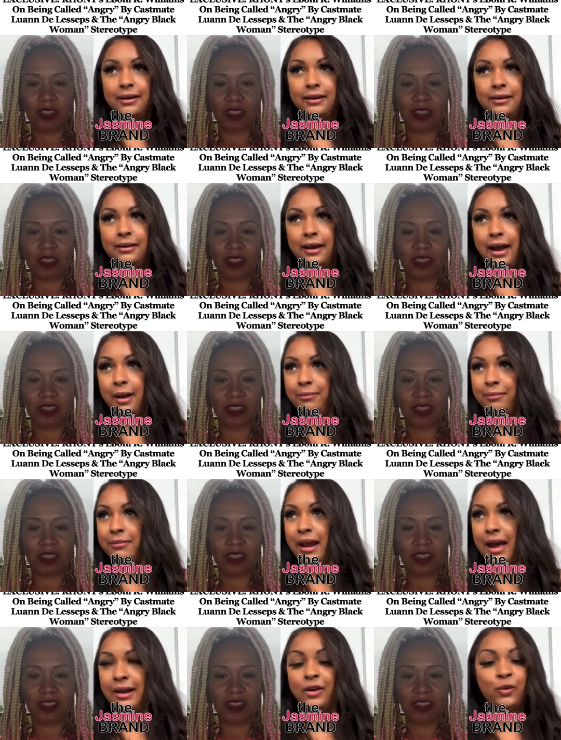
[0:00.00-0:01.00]
Speaker 1: I'm I
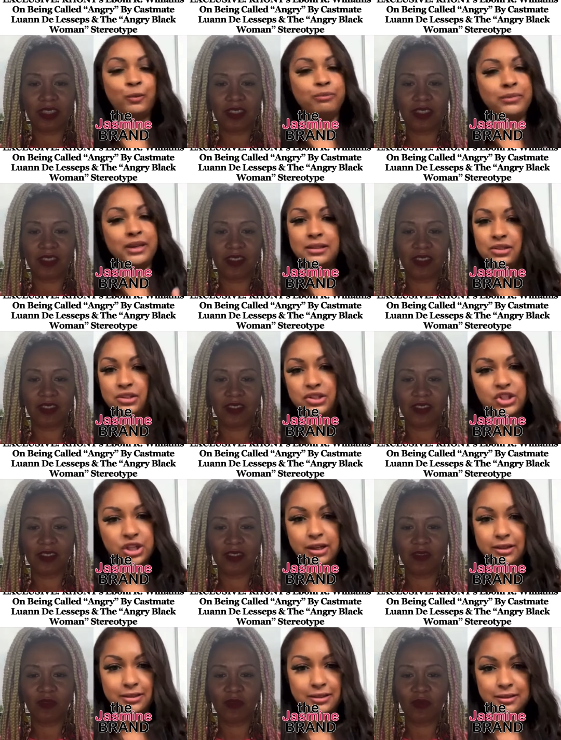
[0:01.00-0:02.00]
don't miss
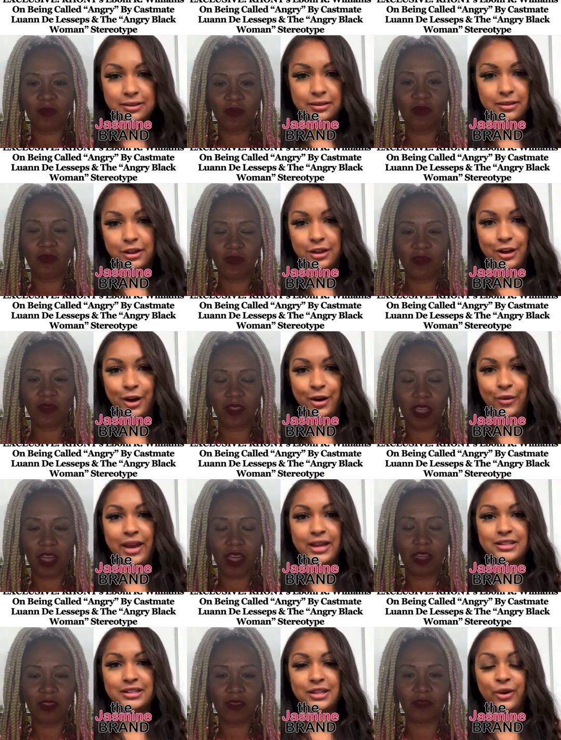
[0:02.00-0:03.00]
shit, you know? And
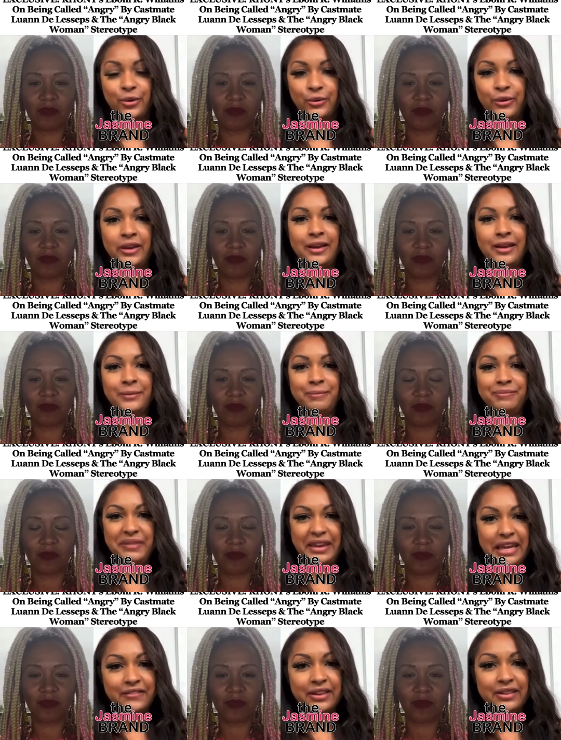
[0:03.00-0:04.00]
so
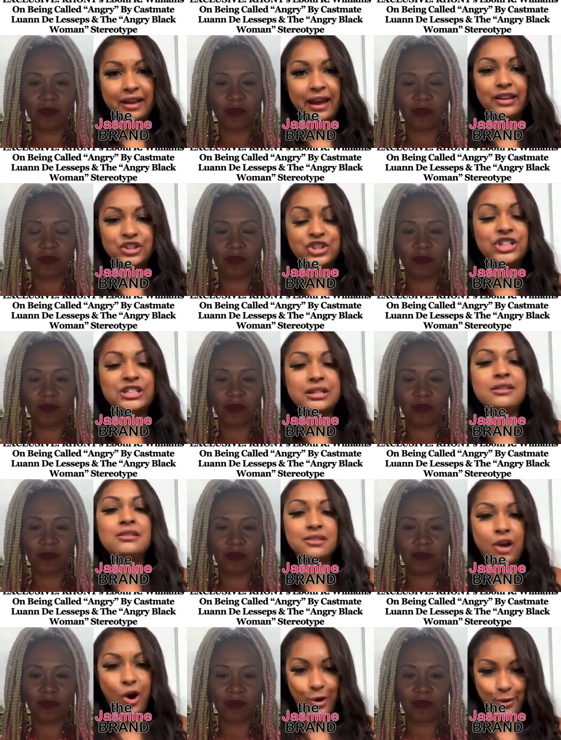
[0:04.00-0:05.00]
even though she didn't
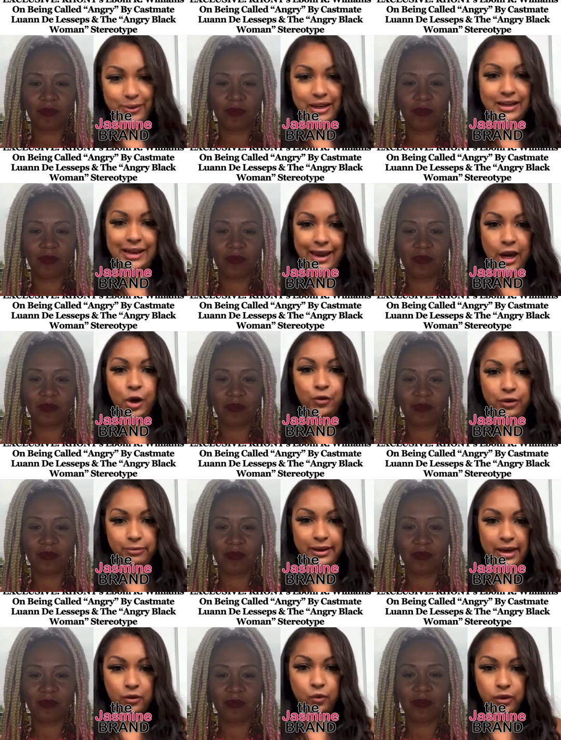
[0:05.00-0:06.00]
call me an angry
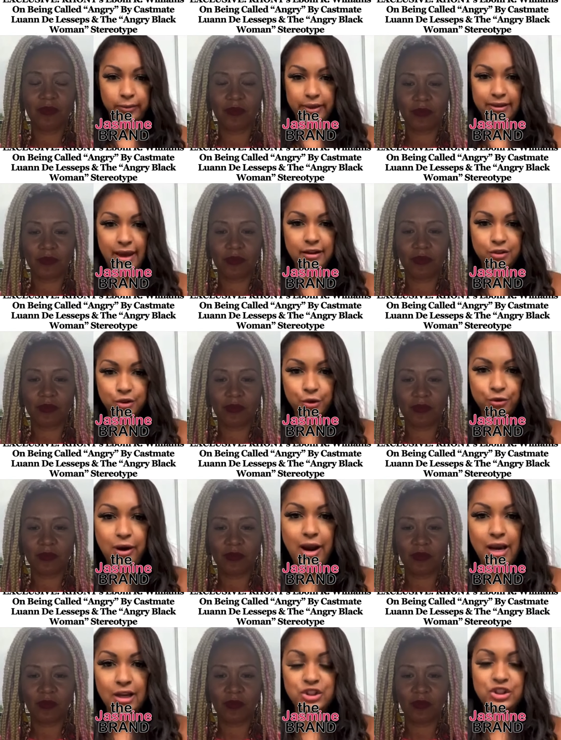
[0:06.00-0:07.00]
black woman. That is
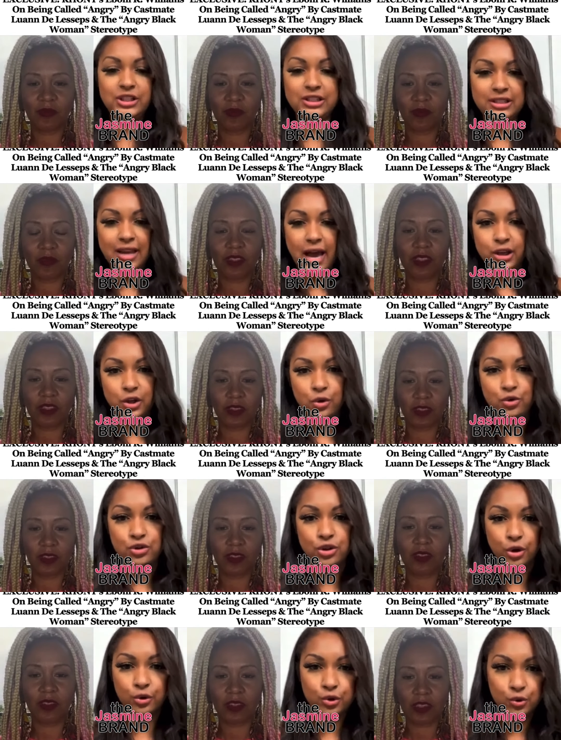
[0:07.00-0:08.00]
correct. She did not use
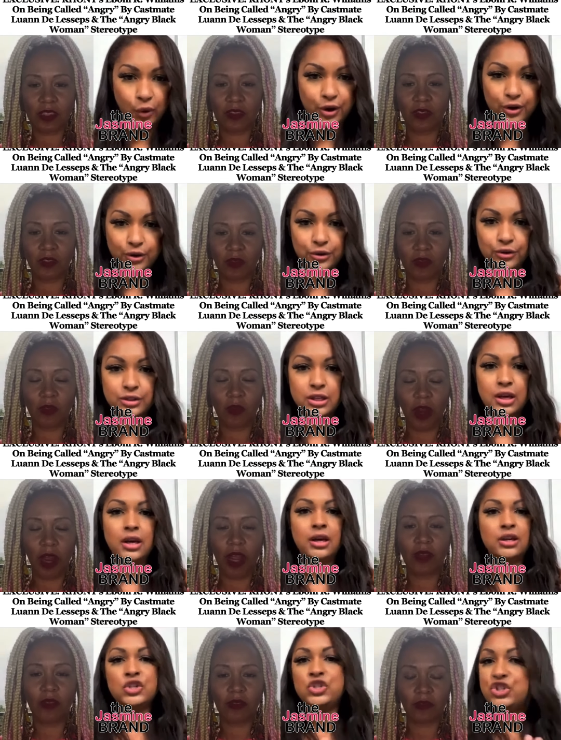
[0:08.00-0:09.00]
those words. Right.
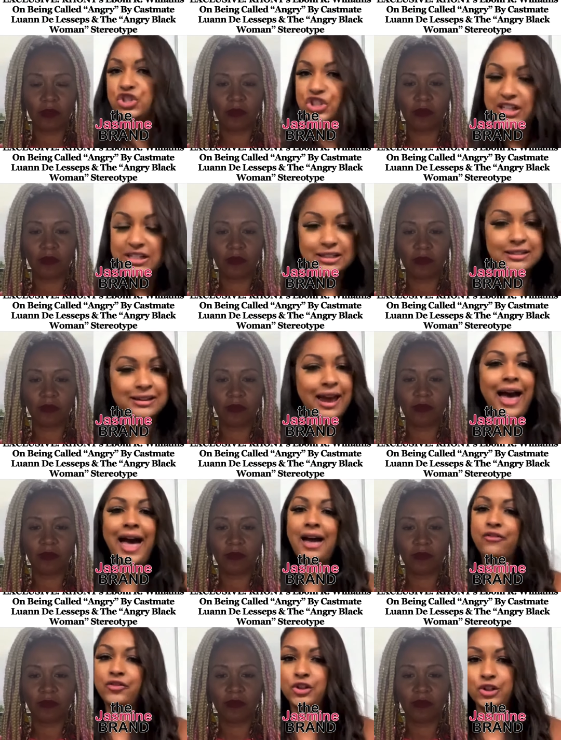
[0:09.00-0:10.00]
She didn't have
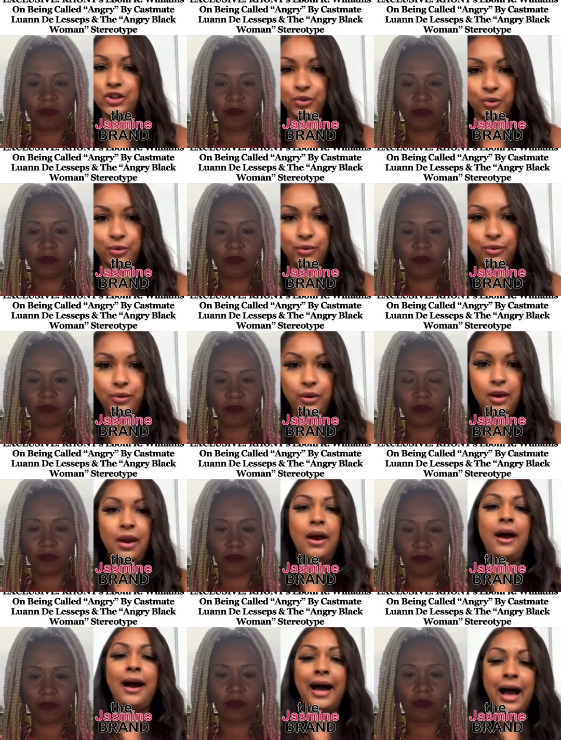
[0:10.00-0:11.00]
to.
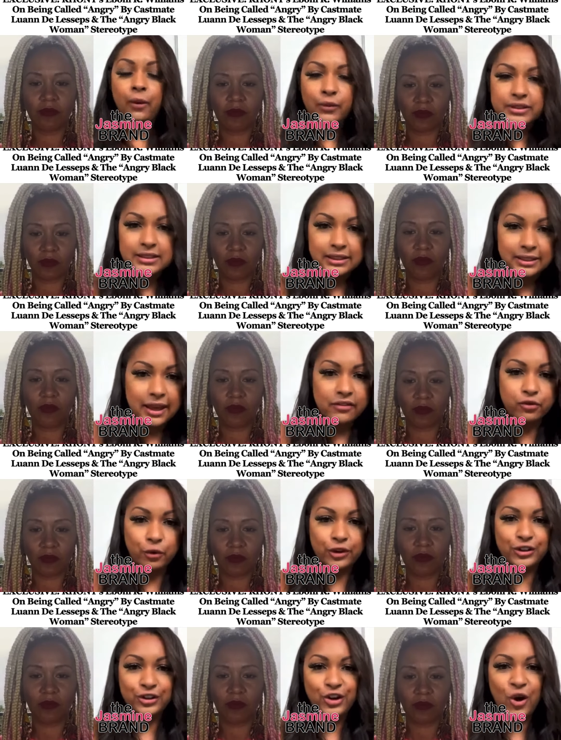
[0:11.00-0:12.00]
I was left with
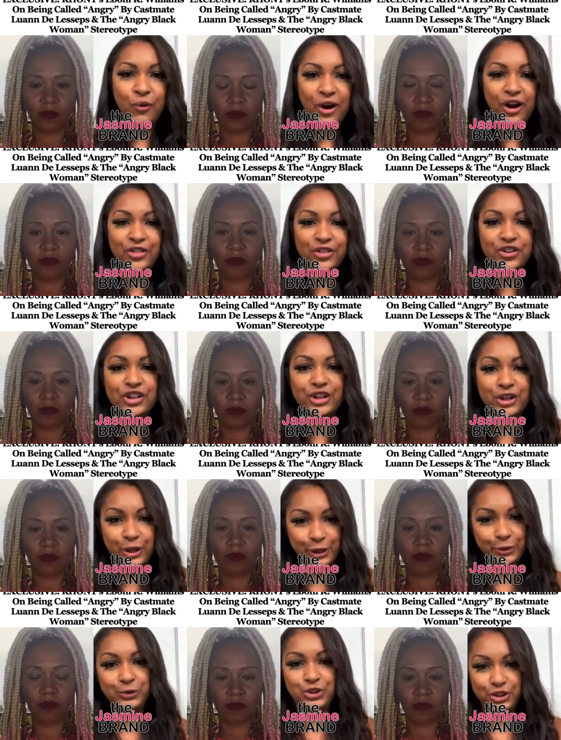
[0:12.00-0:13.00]
no other
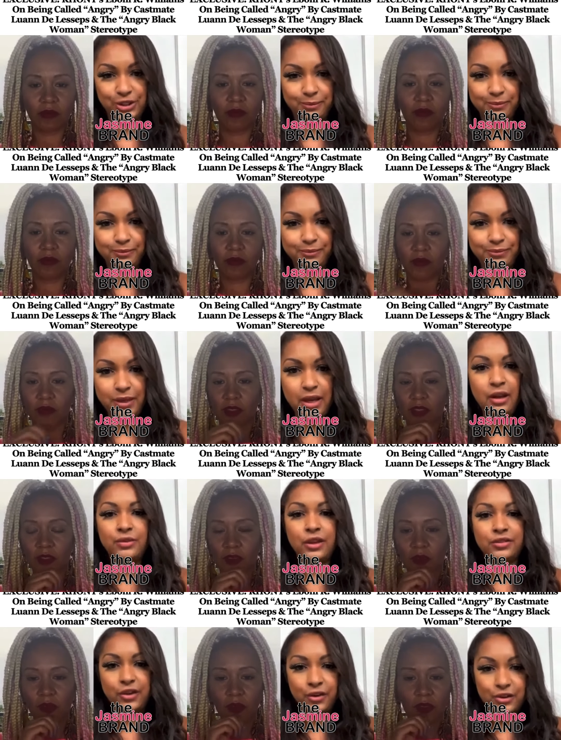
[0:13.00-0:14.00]
conclusion that
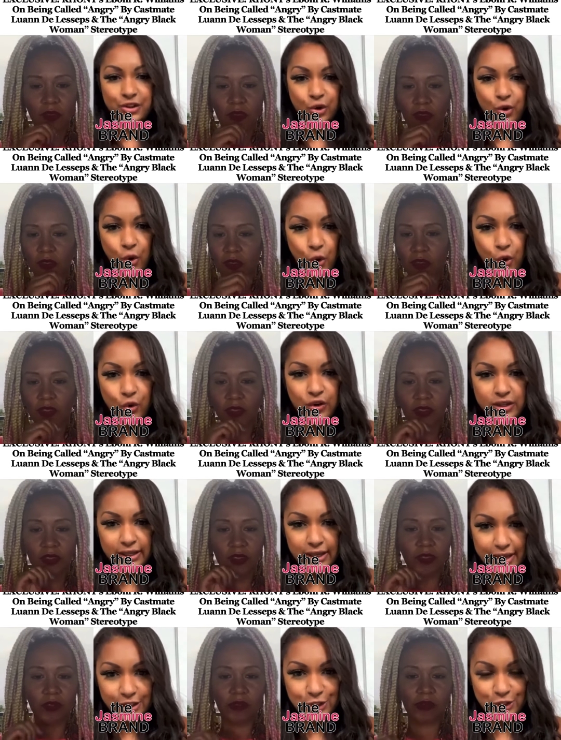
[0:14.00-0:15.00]
there's a
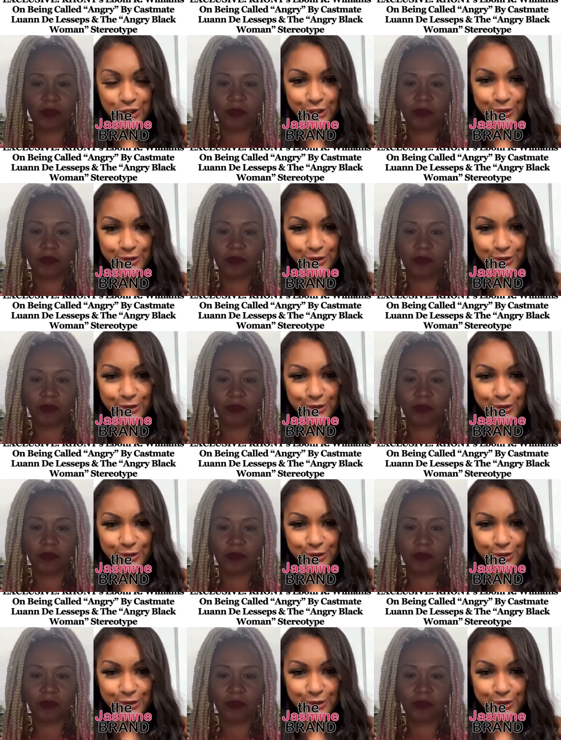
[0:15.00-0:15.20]
correlation